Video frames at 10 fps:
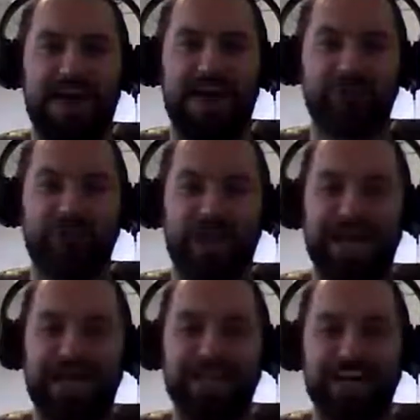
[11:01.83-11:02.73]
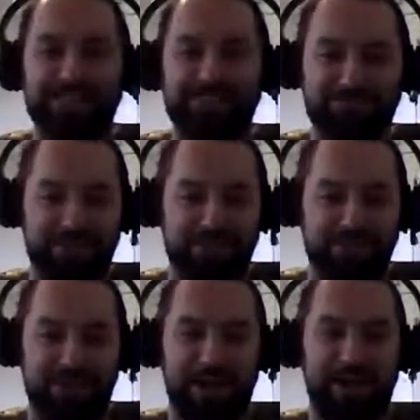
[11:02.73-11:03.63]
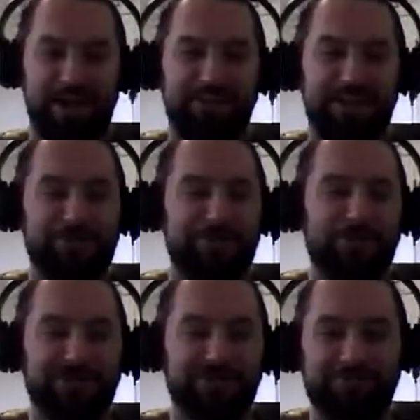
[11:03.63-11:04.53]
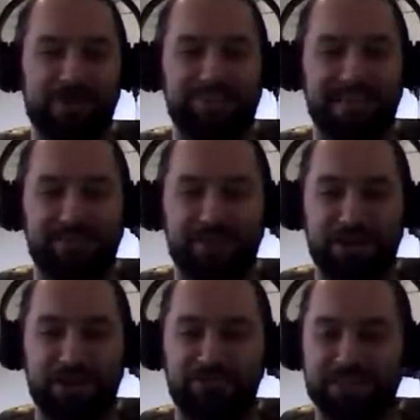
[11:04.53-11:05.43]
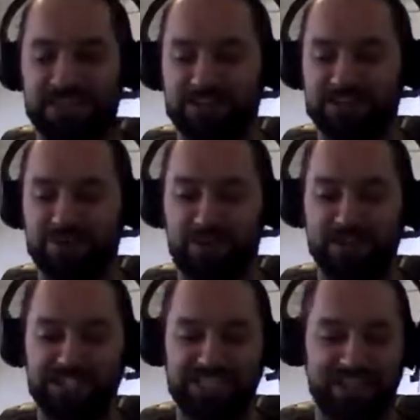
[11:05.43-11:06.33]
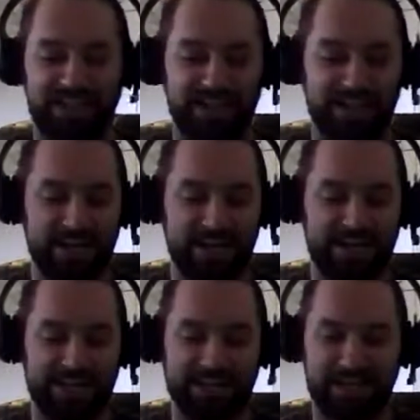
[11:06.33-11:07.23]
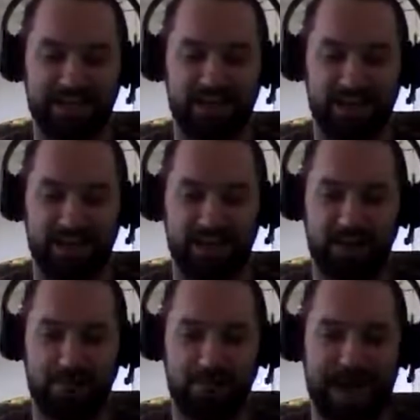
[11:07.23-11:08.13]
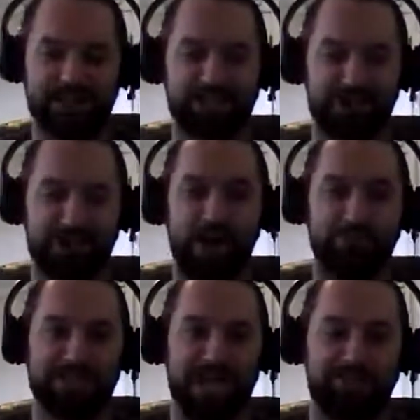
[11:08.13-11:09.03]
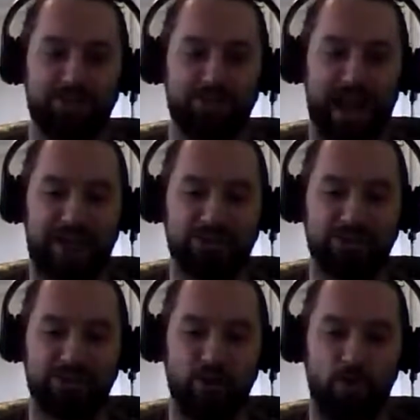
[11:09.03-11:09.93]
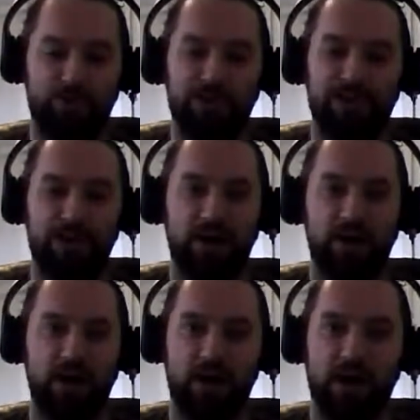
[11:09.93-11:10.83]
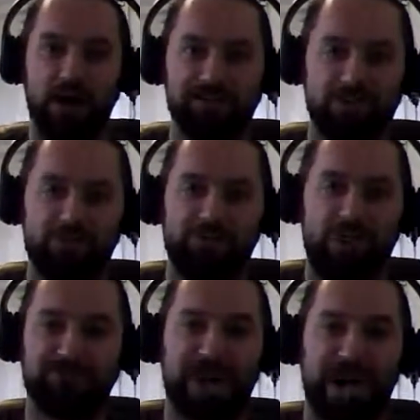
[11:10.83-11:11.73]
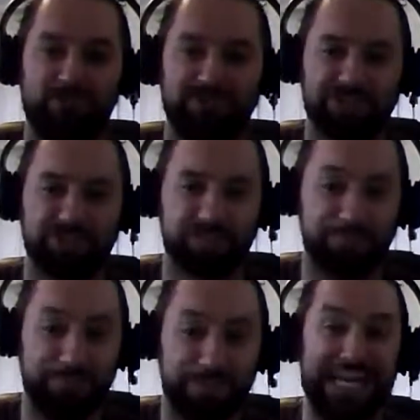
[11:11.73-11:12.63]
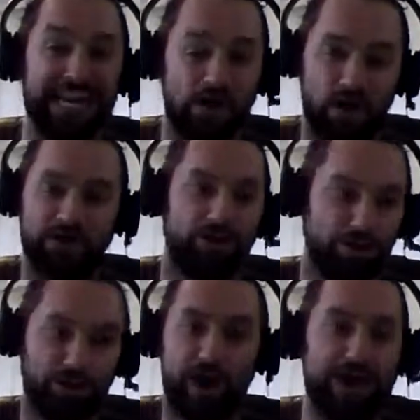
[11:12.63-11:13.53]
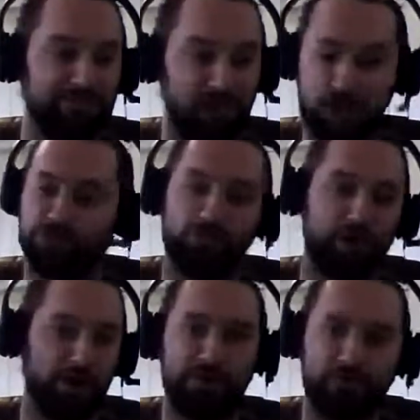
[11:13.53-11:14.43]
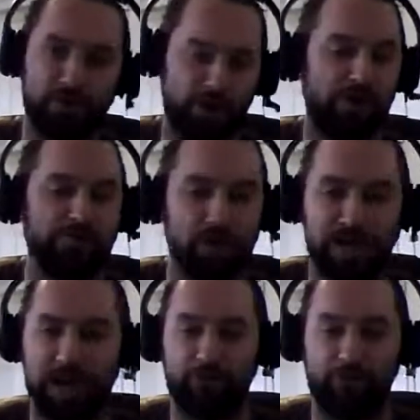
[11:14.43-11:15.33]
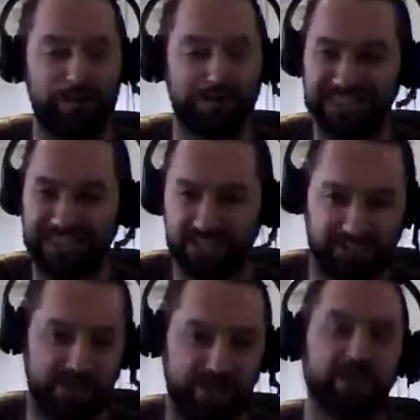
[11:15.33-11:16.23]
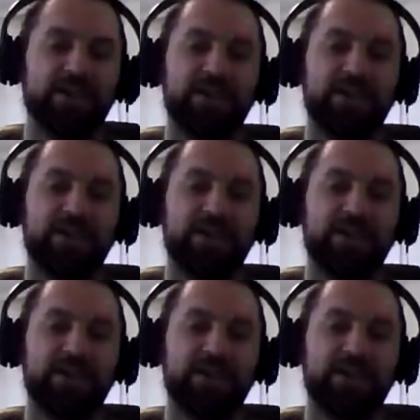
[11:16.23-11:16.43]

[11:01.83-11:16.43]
that after 90 days of just, I like what Will Smith said, a video of his I used to watch. He said, mastery comes after only a certain amount of time of just beating on your craft over and over and over again. Repetition